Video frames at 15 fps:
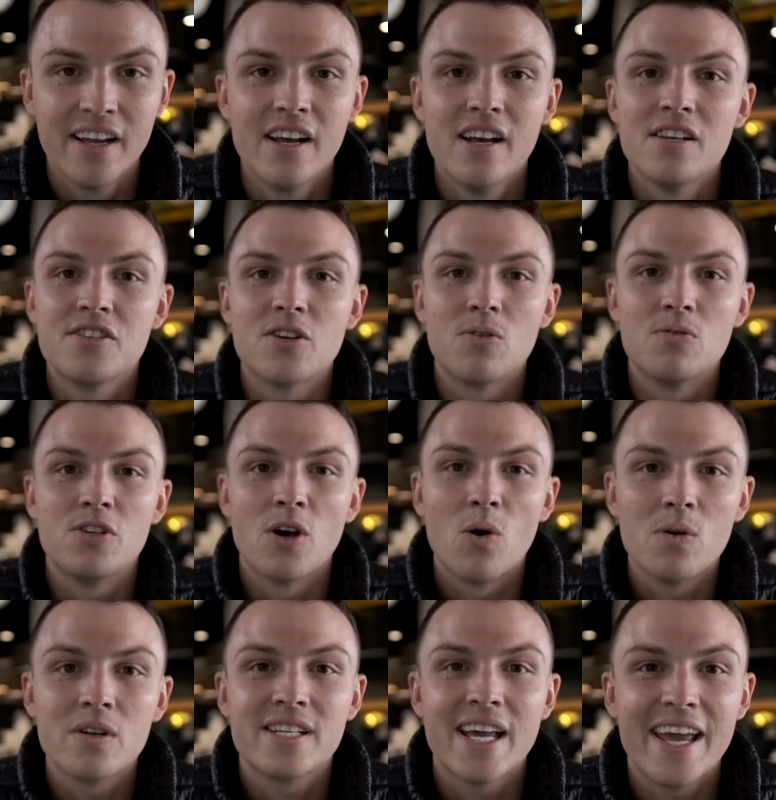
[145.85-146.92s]
So
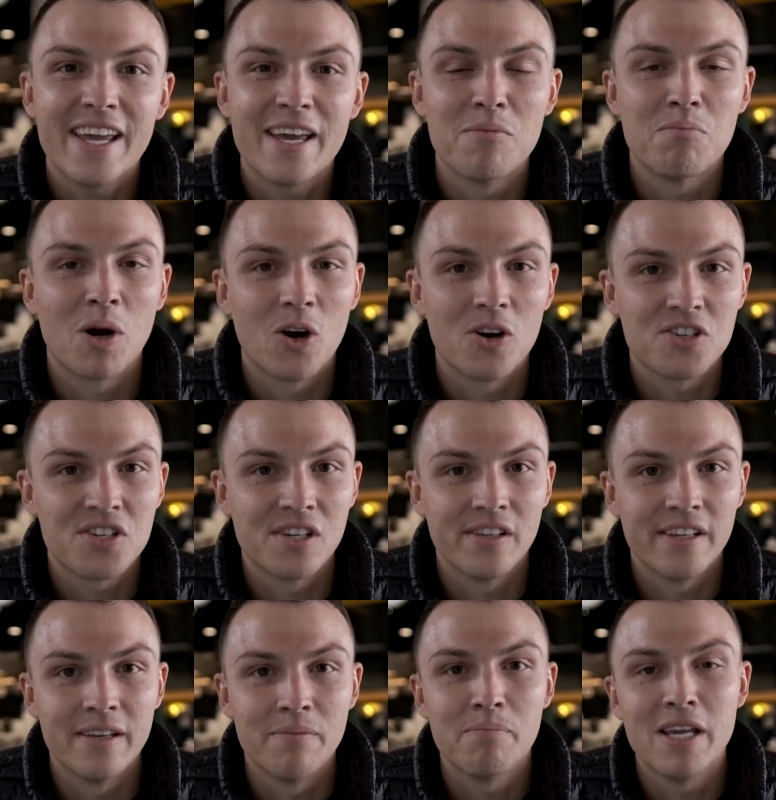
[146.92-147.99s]
don't take it
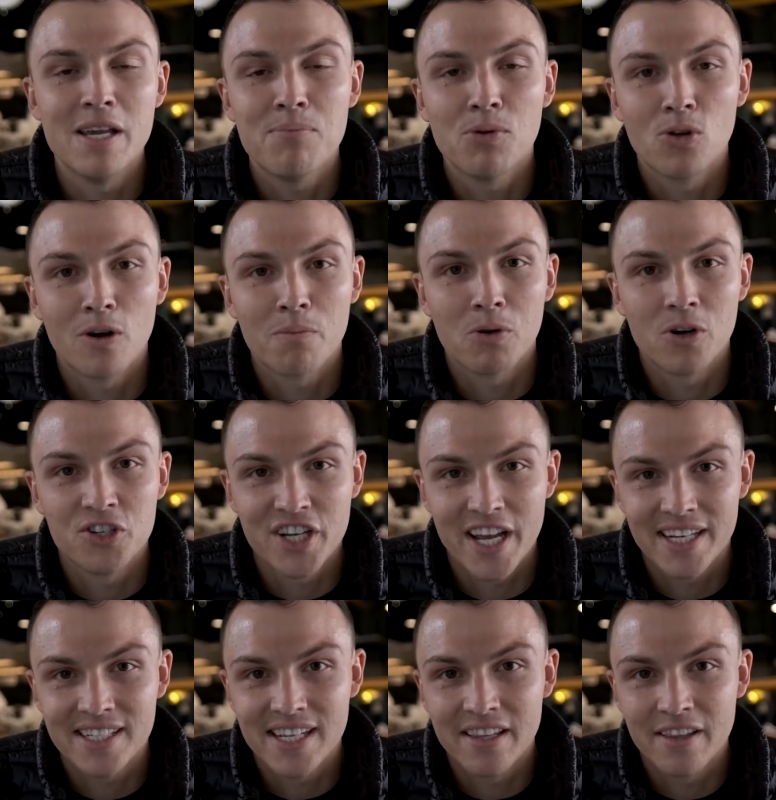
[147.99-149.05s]
personally. People are
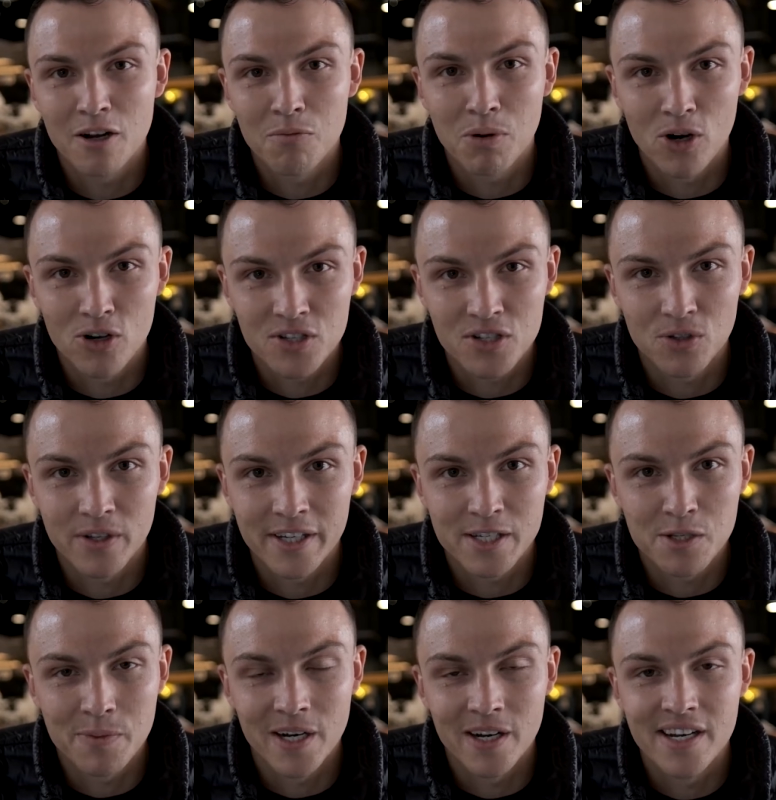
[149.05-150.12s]
projecting their personal
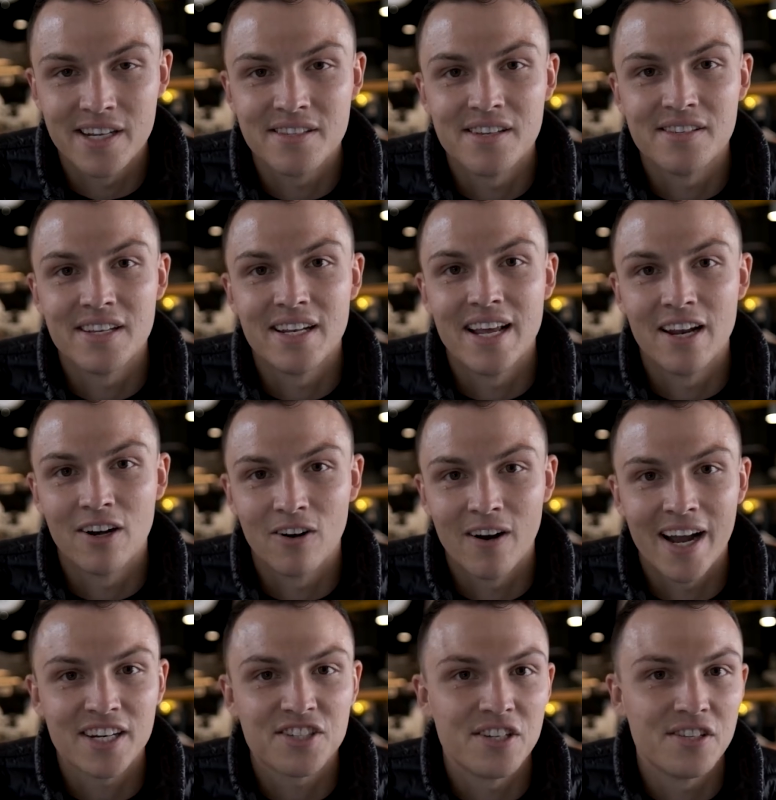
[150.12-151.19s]
experiences and
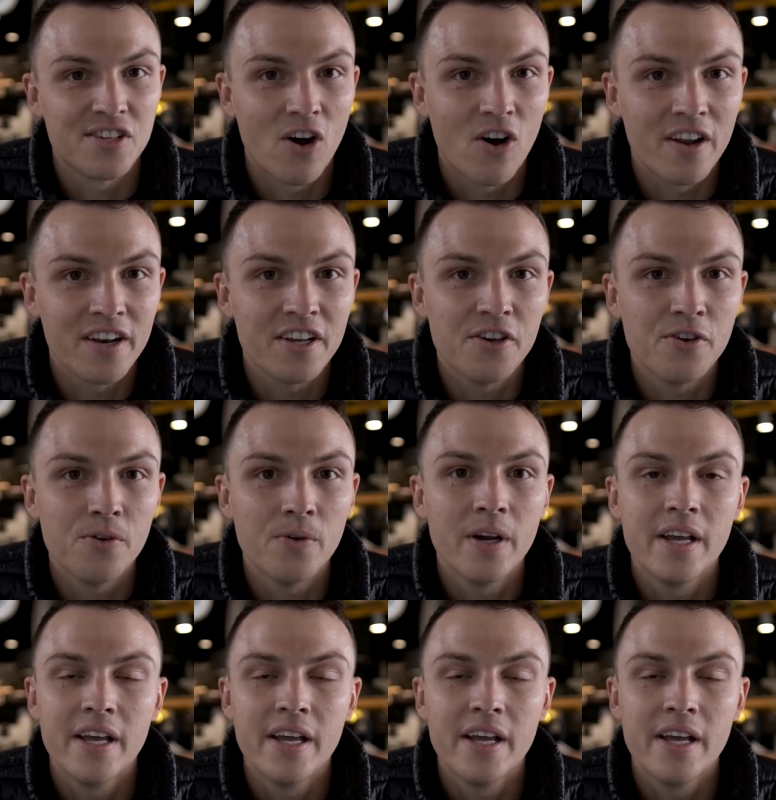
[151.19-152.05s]
interactions onto you.